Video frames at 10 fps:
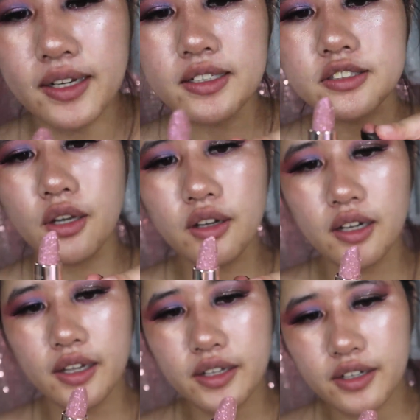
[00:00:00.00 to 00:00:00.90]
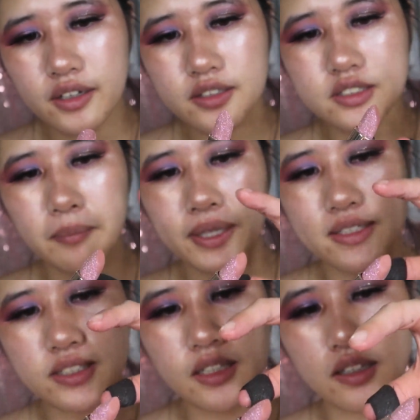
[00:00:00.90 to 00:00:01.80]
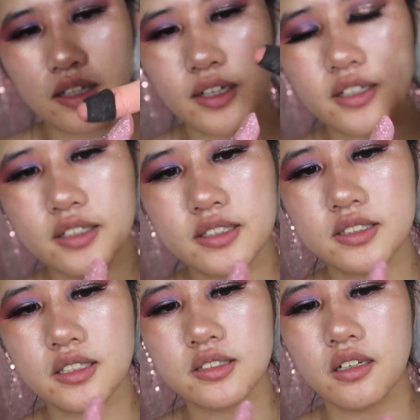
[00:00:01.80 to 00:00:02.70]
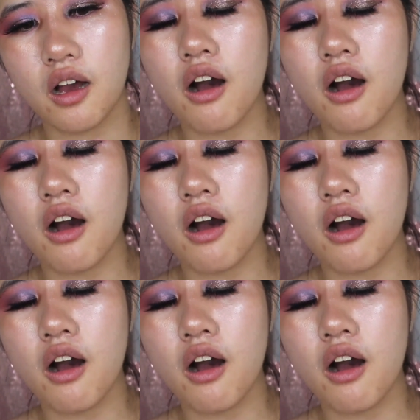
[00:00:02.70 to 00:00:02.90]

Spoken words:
There's no glitter, so I'm guessing the glitter is just an